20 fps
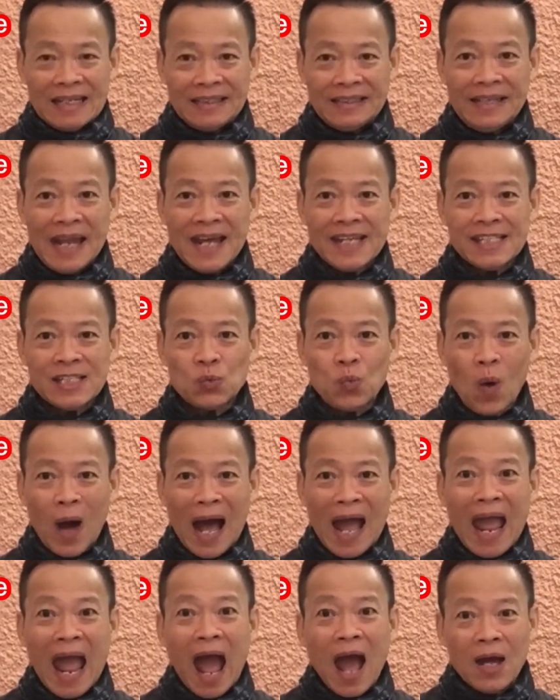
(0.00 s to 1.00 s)
That's
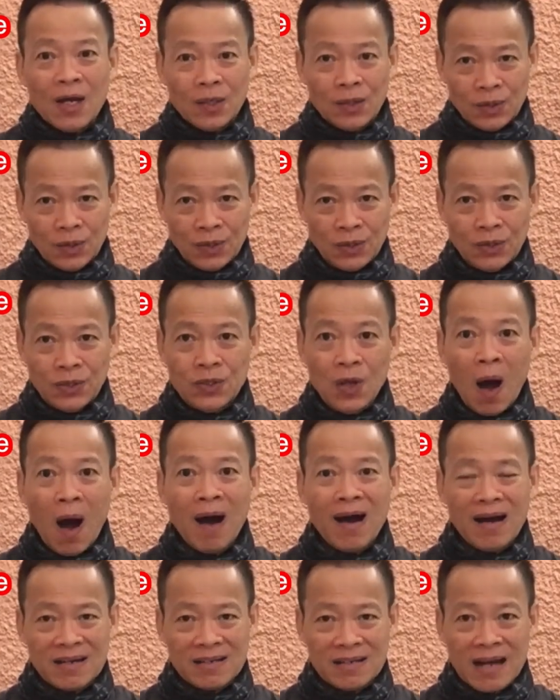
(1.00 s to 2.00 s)
why Dok
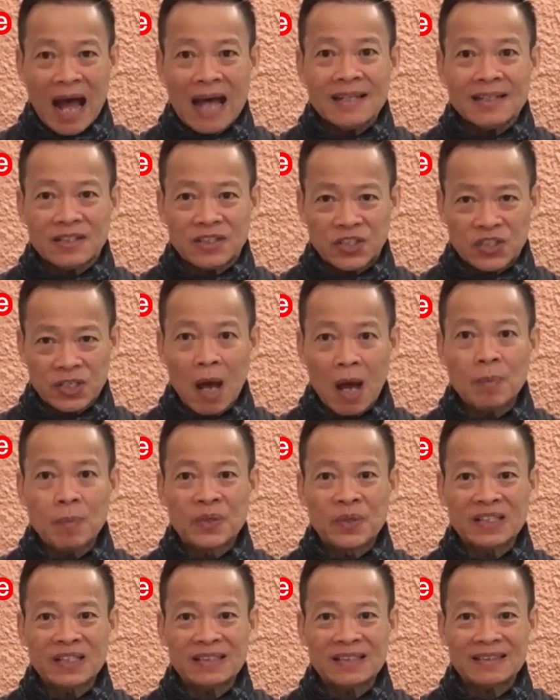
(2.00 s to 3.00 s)
Rat
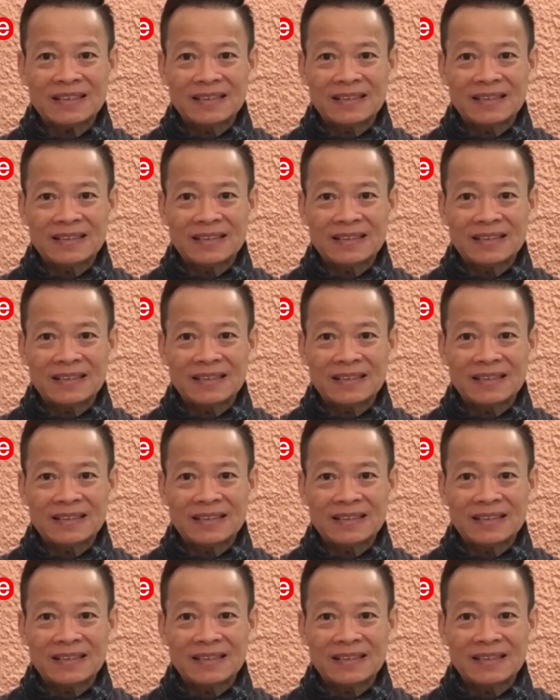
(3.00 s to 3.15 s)
Chapruk